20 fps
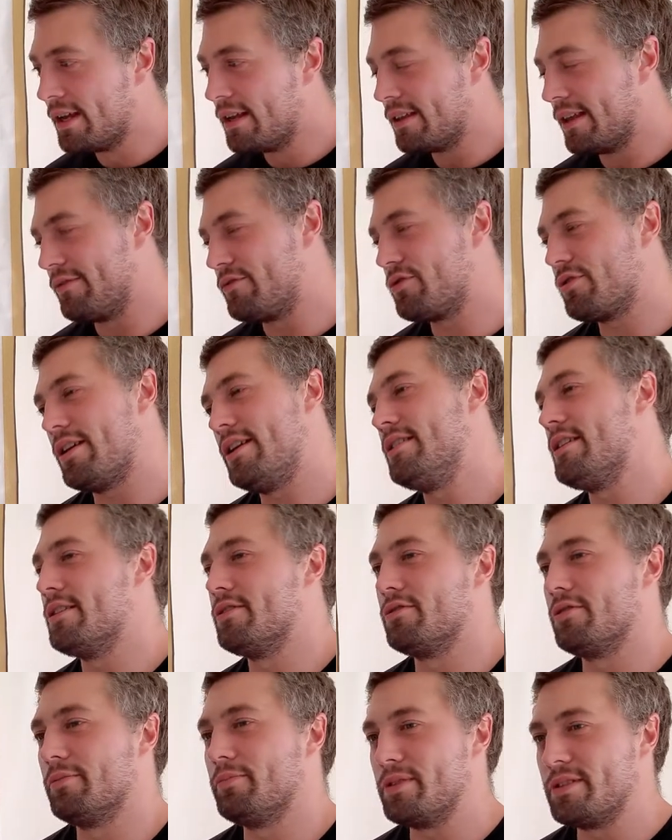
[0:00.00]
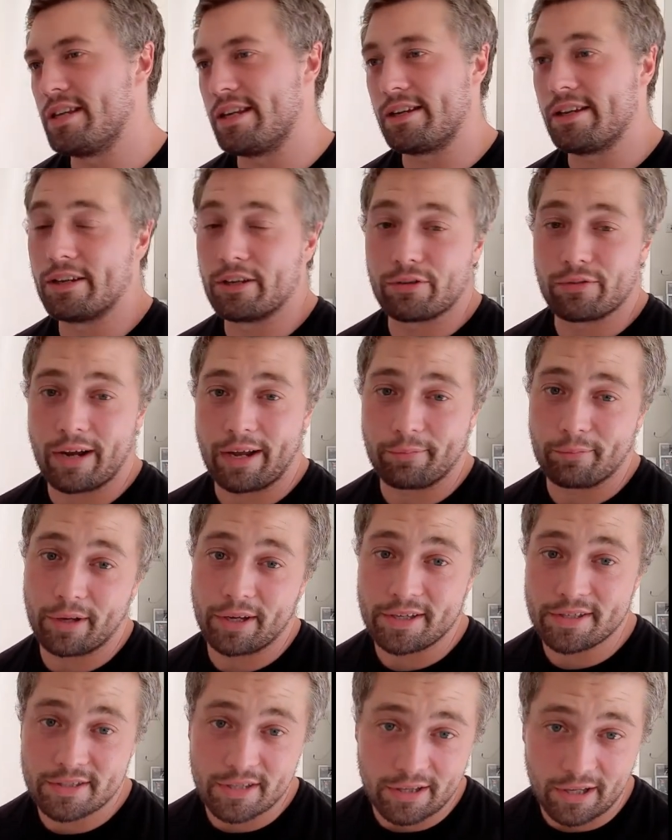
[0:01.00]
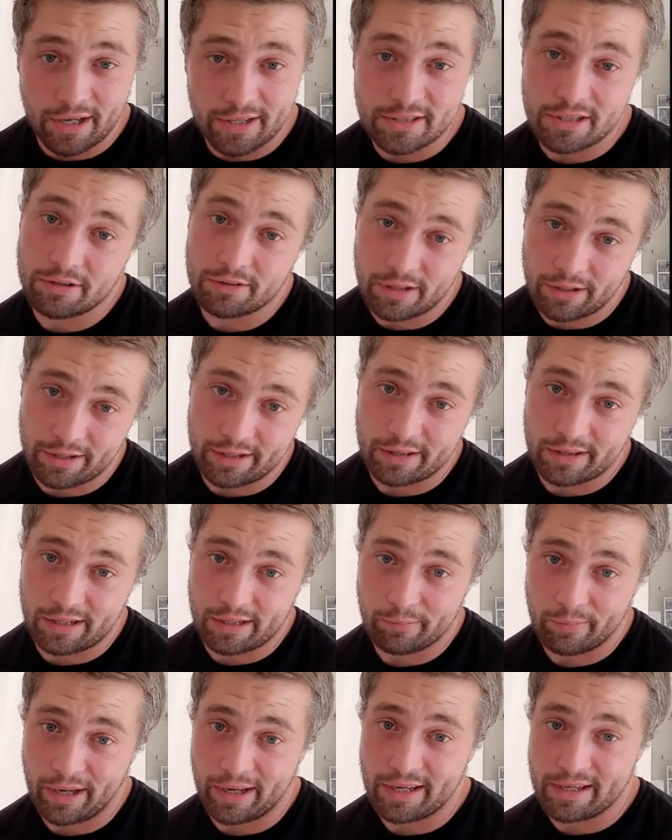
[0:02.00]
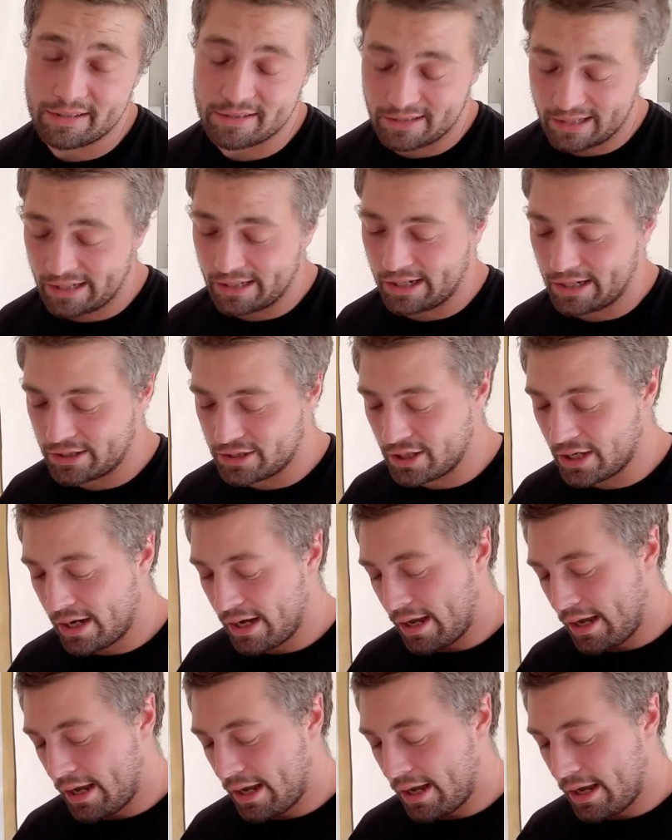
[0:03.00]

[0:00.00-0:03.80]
They've trained under a particular grandmaster that I don't know anything about his lineage.